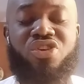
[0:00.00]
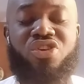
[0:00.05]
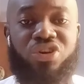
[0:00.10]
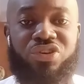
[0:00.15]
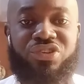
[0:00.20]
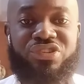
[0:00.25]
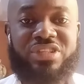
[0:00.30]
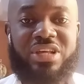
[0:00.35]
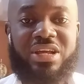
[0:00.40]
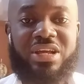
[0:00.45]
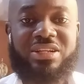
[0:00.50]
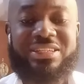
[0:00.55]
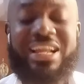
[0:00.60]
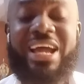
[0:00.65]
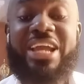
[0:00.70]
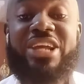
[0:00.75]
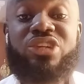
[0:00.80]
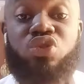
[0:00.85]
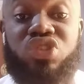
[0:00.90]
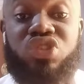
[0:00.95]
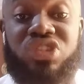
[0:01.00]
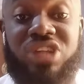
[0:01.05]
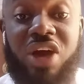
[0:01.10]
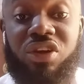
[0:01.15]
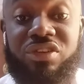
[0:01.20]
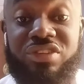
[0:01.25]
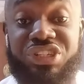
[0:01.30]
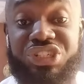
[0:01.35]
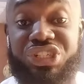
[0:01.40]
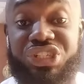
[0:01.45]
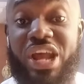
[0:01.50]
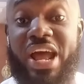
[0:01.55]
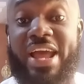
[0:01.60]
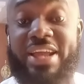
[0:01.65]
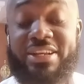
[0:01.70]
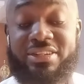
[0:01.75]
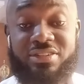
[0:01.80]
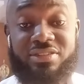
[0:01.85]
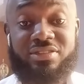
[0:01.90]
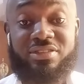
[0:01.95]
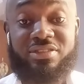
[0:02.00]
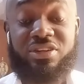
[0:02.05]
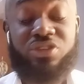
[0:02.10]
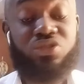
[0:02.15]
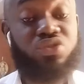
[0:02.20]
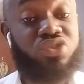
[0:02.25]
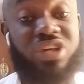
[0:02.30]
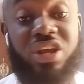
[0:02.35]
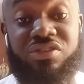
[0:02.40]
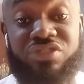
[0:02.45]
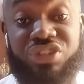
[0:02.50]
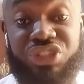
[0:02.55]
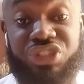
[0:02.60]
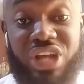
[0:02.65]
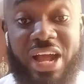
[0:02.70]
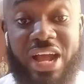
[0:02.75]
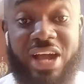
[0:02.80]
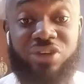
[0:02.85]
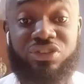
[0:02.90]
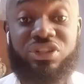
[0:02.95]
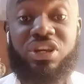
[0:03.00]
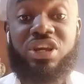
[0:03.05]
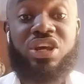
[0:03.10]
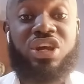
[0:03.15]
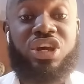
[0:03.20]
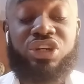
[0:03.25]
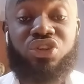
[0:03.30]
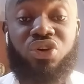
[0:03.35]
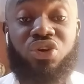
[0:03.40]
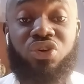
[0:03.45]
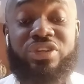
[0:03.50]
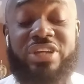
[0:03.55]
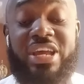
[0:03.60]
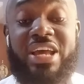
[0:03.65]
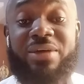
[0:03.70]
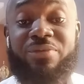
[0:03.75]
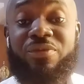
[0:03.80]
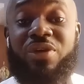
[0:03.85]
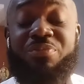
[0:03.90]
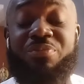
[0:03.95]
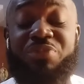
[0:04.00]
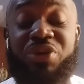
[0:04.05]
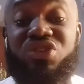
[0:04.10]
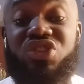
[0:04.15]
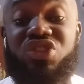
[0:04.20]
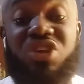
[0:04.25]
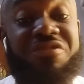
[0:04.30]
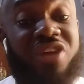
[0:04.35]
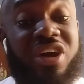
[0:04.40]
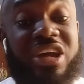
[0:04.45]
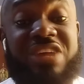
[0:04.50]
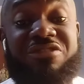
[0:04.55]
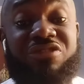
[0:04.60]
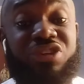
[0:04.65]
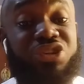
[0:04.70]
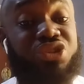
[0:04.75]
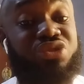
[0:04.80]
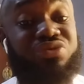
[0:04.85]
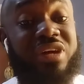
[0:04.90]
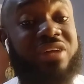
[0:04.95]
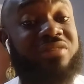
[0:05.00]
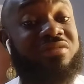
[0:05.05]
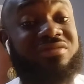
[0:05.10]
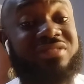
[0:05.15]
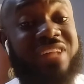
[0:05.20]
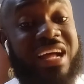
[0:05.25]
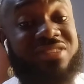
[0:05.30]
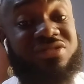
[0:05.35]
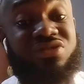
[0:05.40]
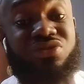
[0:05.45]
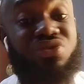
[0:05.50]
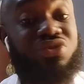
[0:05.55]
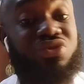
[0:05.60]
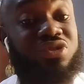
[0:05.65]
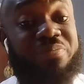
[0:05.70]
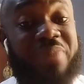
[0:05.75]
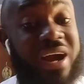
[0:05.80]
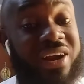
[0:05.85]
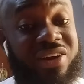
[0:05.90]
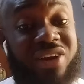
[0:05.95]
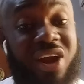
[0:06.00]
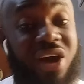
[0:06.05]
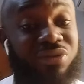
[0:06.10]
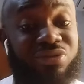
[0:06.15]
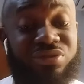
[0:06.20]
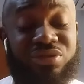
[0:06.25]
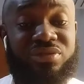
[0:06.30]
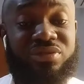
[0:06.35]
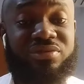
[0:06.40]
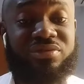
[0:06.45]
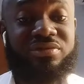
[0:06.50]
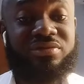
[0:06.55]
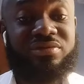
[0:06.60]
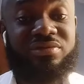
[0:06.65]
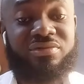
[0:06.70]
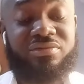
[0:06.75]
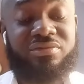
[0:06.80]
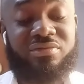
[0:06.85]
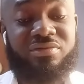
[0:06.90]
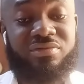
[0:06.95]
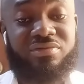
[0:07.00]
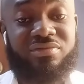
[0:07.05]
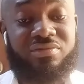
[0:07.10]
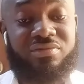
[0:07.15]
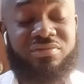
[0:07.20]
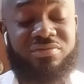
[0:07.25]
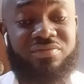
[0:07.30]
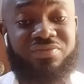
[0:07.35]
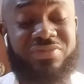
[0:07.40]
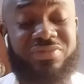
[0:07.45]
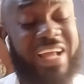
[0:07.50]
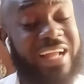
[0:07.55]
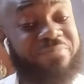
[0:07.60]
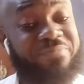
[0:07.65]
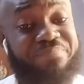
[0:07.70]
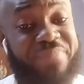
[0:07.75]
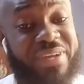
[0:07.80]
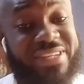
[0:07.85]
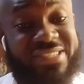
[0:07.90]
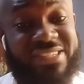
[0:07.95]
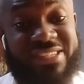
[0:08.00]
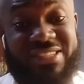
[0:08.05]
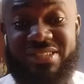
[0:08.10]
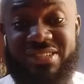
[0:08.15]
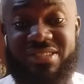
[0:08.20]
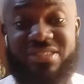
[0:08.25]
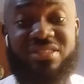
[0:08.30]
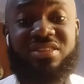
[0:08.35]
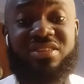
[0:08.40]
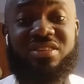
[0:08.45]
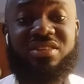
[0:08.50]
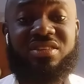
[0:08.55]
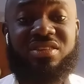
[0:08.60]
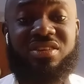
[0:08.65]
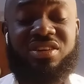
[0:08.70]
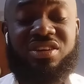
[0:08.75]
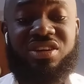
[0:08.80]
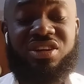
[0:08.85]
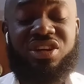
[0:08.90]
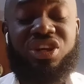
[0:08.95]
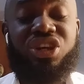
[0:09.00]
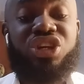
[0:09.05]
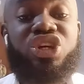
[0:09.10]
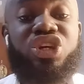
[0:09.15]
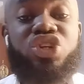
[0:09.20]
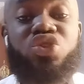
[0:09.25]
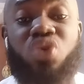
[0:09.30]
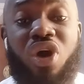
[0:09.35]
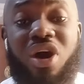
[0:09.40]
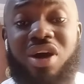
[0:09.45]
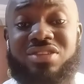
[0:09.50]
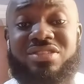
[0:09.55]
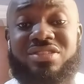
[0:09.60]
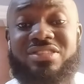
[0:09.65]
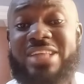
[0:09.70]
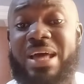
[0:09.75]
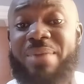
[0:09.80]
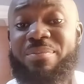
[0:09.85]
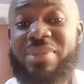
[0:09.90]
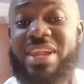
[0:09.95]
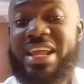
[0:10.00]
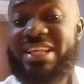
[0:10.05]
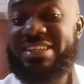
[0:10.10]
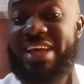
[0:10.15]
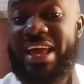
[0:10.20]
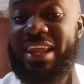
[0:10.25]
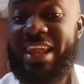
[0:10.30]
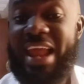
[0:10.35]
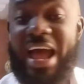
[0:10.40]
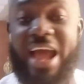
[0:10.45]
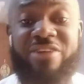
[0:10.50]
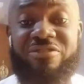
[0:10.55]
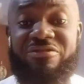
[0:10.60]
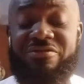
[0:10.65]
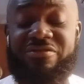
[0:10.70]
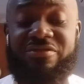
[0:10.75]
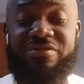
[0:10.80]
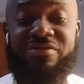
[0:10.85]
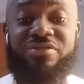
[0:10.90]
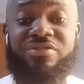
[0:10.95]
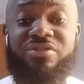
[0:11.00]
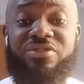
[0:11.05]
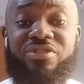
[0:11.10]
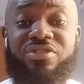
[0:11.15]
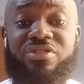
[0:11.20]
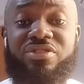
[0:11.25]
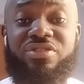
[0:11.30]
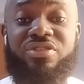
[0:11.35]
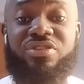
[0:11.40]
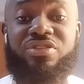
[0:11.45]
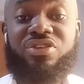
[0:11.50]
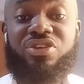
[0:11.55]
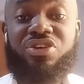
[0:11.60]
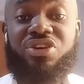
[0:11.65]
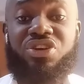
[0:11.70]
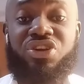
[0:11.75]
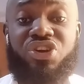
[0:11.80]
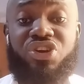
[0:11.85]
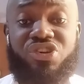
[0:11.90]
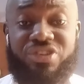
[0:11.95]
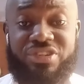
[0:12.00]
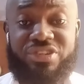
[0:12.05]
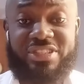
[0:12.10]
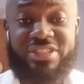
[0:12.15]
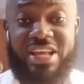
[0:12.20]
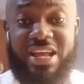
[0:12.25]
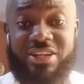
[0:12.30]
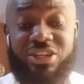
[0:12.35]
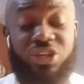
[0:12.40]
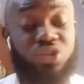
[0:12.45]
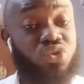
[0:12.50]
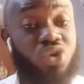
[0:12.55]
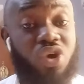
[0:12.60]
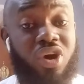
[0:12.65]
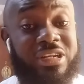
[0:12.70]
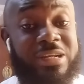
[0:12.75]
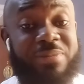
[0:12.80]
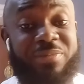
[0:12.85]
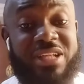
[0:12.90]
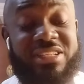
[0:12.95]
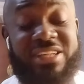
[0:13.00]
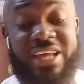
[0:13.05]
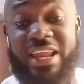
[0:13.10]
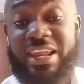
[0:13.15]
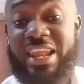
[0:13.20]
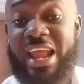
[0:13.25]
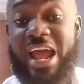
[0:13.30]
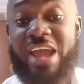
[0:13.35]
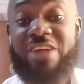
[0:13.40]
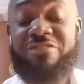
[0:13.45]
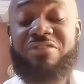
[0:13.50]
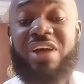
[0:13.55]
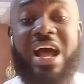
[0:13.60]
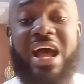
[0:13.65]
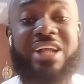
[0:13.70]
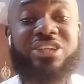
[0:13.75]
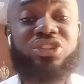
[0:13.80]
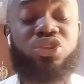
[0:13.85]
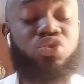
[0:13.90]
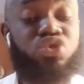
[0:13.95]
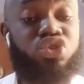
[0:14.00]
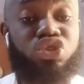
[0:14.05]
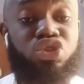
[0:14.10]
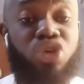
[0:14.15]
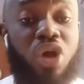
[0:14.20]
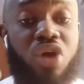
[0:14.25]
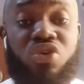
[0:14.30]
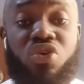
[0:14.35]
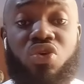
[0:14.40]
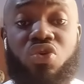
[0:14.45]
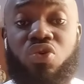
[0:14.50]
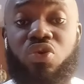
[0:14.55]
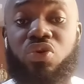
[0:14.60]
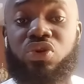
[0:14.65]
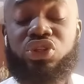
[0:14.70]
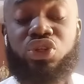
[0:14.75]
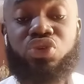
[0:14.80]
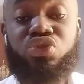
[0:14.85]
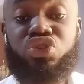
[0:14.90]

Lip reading: Understand? Now, it will tell on the child. It will tell on the child. No, yeah, because if you don't give your children that good background, that basics, it will hurt them later in life. Understand? It will hurt them later in life. And they'll struggle